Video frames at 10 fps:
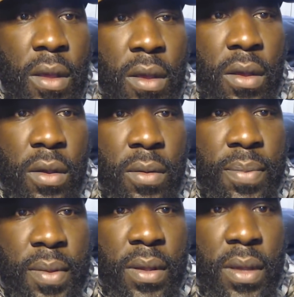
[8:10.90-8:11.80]

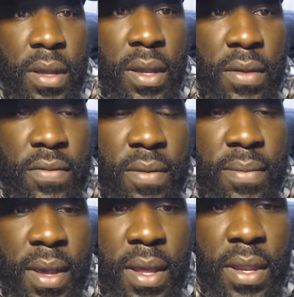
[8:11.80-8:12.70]
Hope
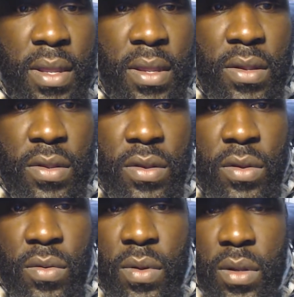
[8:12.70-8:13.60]
everybody is
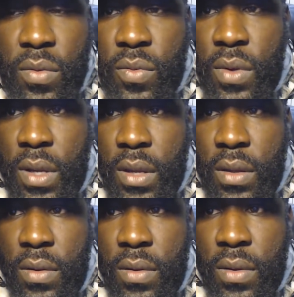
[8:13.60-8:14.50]
doing
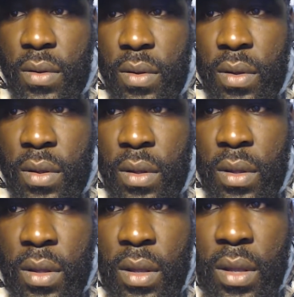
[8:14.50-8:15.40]
well
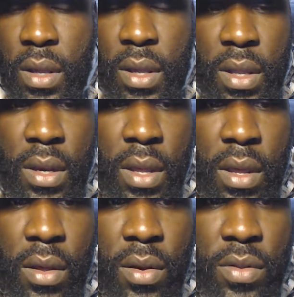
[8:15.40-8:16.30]
and
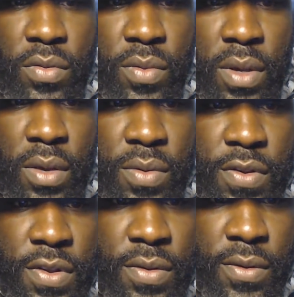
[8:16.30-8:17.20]
all is well
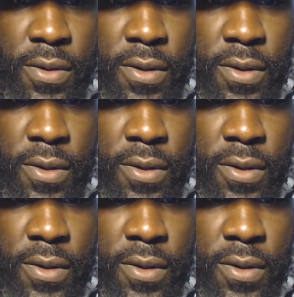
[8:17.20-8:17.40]
with you.